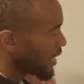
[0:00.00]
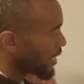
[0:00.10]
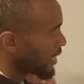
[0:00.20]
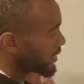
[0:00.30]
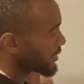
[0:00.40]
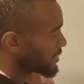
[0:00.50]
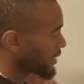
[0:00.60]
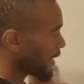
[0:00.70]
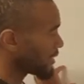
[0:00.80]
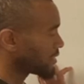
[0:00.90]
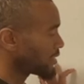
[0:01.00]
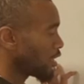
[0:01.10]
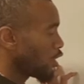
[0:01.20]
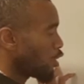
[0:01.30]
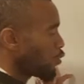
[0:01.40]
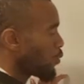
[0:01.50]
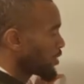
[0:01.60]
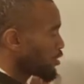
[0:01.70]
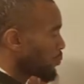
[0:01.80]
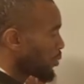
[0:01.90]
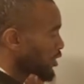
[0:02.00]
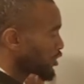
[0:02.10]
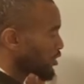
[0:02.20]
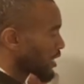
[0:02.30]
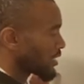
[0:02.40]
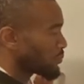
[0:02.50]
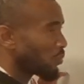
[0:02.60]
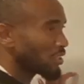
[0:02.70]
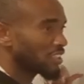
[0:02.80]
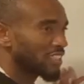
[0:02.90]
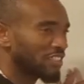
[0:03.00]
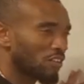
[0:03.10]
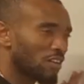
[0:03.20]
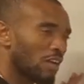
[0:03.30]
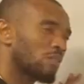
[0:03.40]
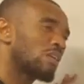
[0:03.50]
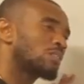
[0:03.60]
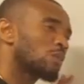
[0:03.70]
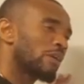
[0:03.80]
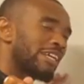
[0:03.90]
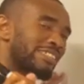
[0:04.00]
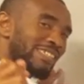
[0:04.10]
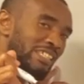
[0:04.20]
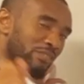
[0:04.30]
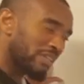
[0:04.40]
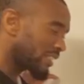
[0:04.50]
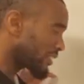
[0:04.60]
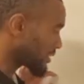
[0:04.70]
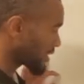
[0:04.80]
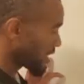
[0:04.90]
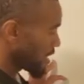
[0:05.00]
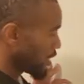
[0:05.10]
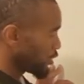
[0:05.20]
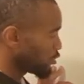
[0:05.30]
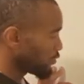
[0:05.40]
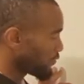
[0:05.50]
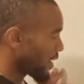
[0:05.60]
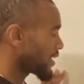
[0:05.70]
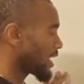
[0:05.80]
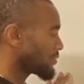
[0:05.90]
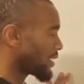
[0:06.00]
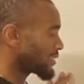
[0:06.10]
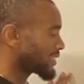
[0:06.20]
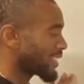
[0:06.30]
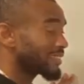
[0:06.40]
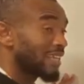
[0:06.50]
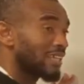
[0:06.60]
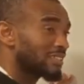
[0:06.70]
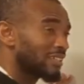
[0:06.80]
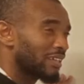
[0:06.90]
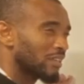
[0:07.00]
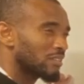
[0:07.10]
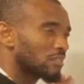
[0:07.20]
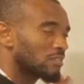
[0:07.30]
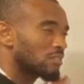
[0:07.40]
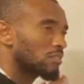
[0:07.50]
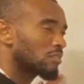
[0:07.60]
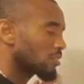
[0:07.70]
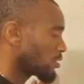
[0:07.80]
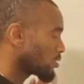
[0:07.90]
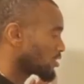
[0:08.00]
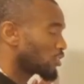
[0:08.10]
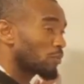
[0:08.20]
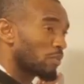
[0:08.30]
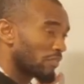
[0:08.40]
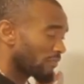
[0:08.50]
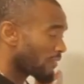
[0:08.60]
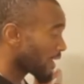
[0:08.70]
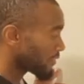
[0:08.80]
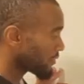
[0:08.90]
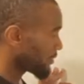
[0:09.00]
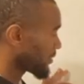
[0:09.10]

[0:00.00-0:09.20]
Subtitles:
In this case, when you punch it in your calculator in degrees, you find out that sine 30 is 0.5.